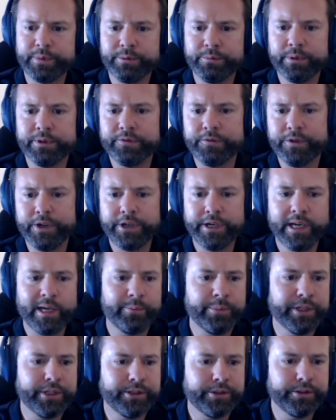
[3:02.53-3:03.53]
we were very
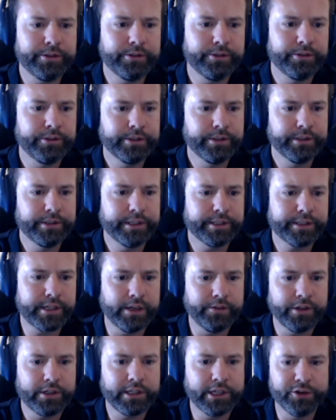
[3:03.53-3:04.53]
happy to
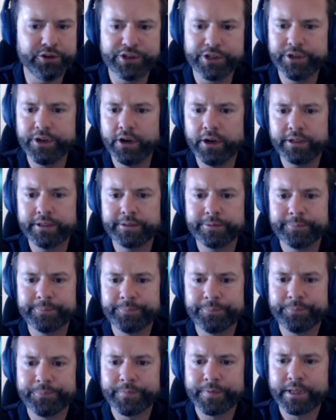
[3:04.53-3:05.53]
discover ClojureDart.
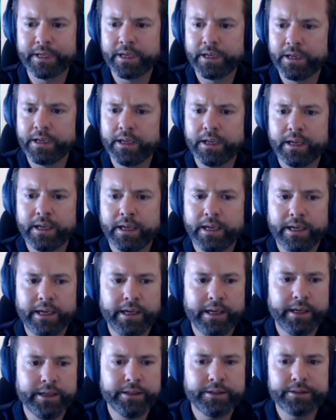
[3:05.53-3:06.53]

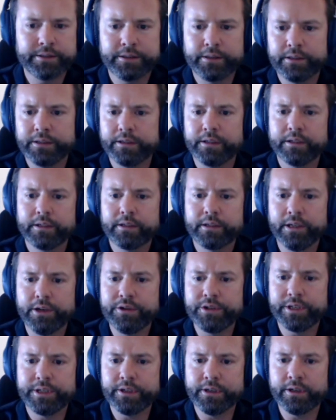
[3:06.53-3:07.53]
And
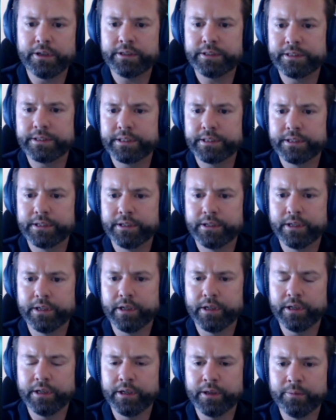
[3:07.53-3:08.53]
ClojureDart
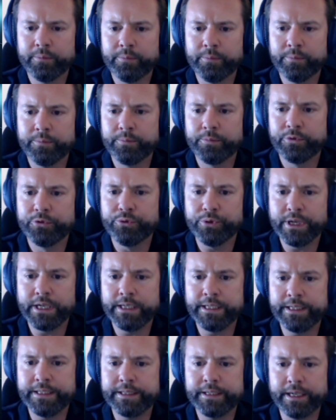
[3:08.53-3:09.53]

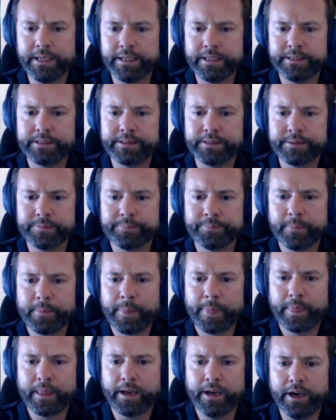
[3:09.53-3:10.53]
really takes
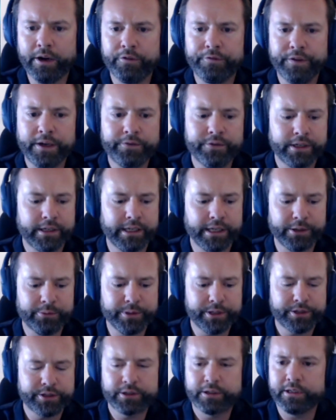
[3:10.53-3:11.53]
our favorite
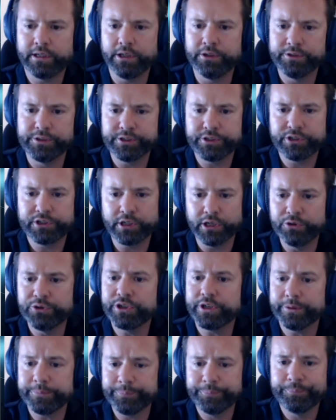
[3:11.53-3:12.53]
language,
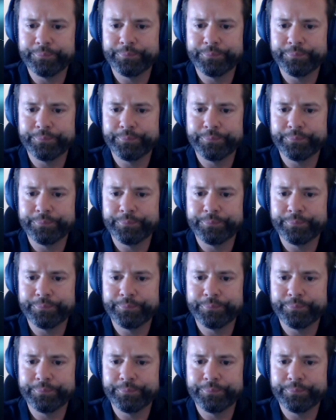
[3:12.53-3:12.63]
Clojure.